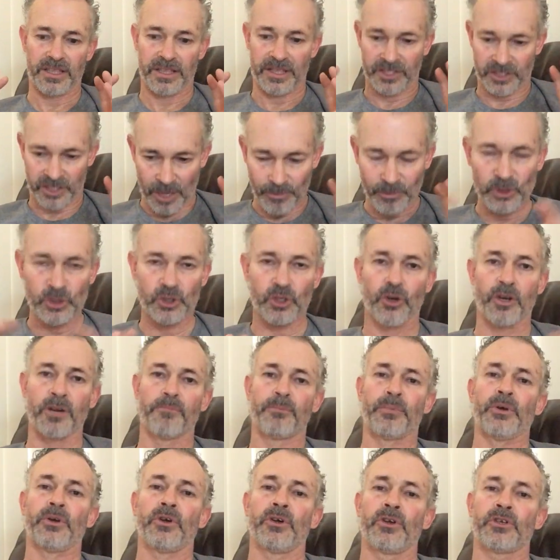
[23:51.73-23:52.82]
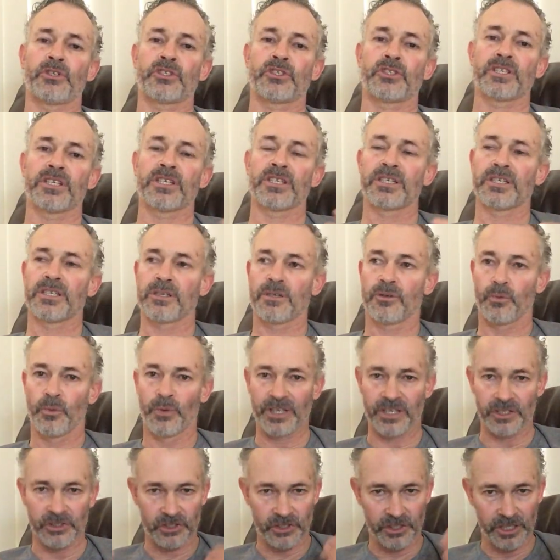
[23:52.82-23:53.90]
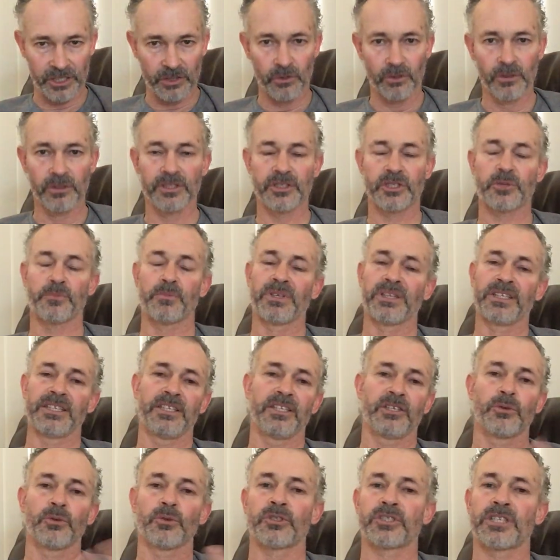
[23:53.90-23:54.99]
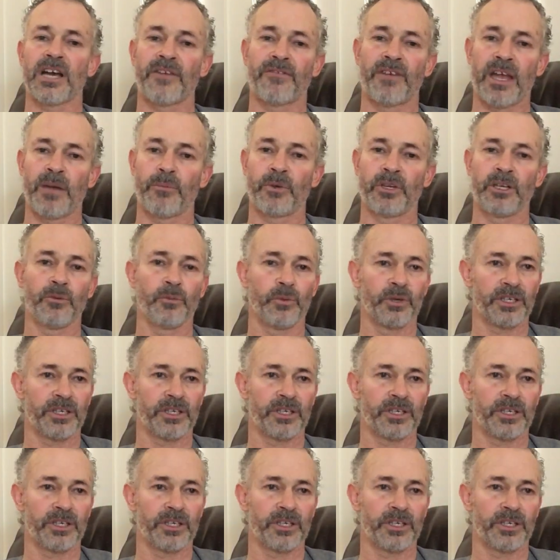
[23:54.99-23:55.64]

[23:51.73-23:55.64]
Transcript: Something's going to burst. We can see all this political stuff happening.